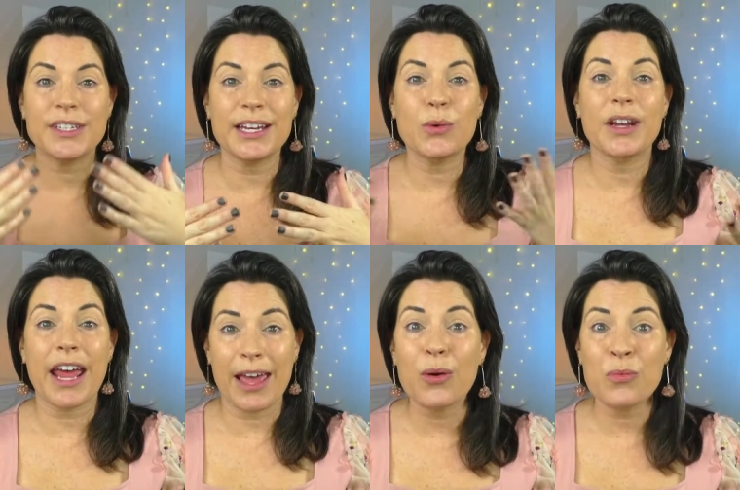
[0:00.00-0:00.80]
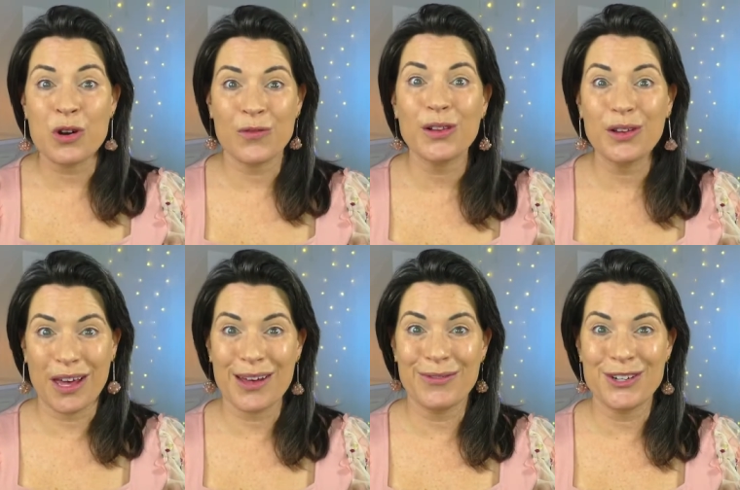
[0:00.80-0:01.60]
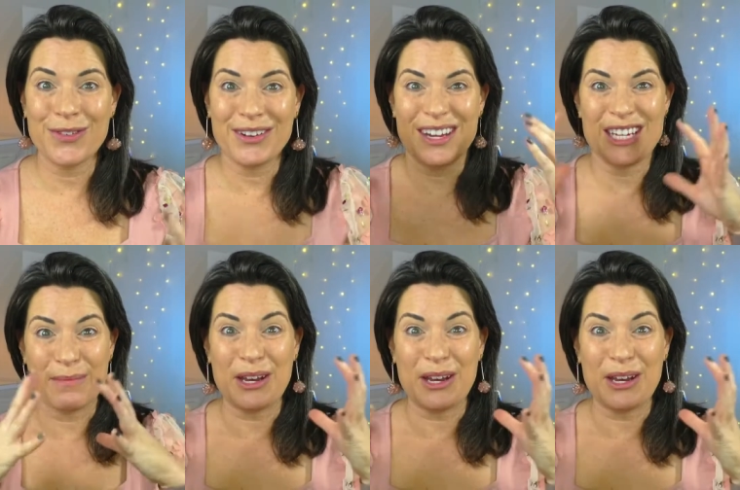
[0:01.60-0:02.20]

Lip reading: I know when I go more fuller coverage foundation,